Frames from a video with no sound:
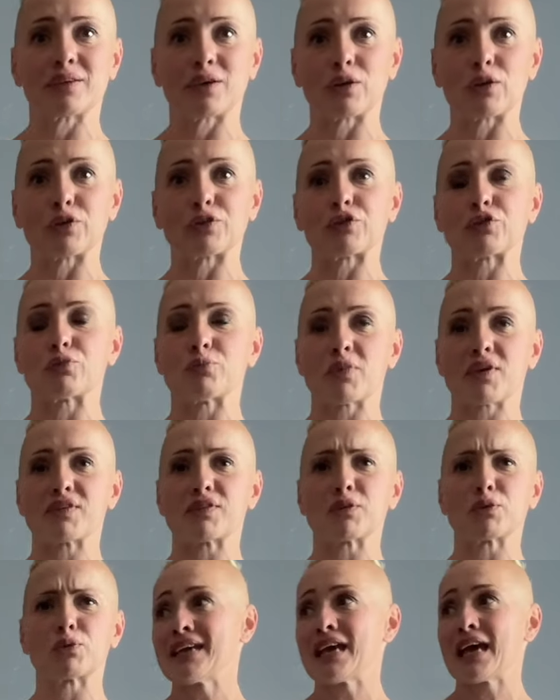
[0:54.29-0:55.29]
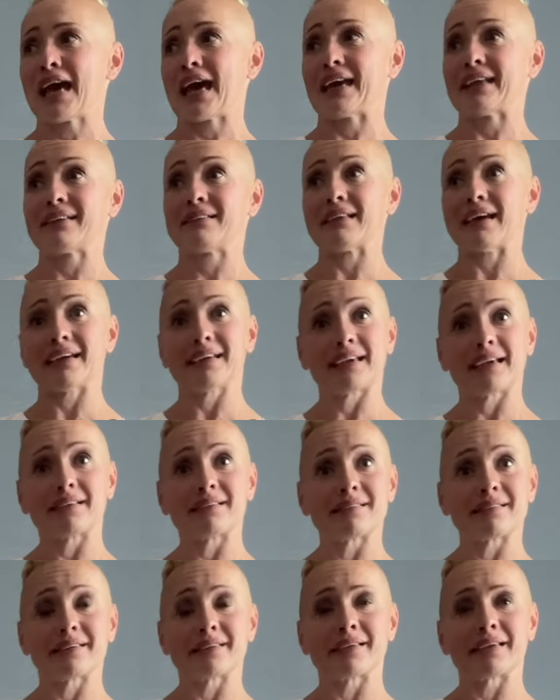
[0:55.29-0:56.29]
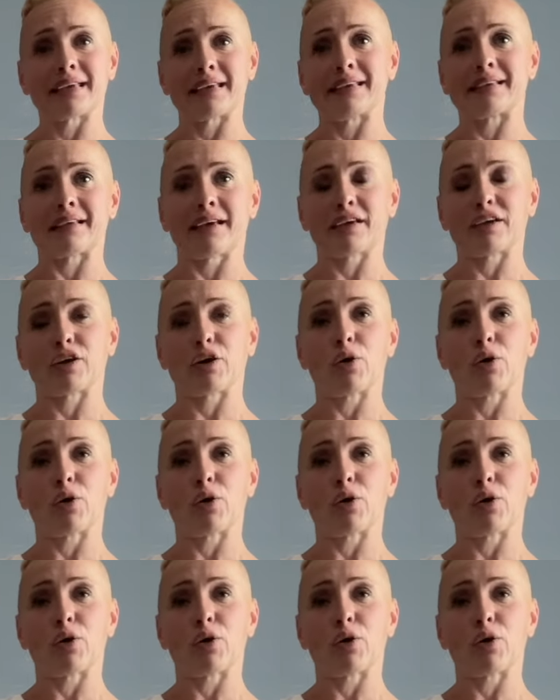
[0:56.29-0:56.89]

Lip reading: a lot of muscle and I can still eat like a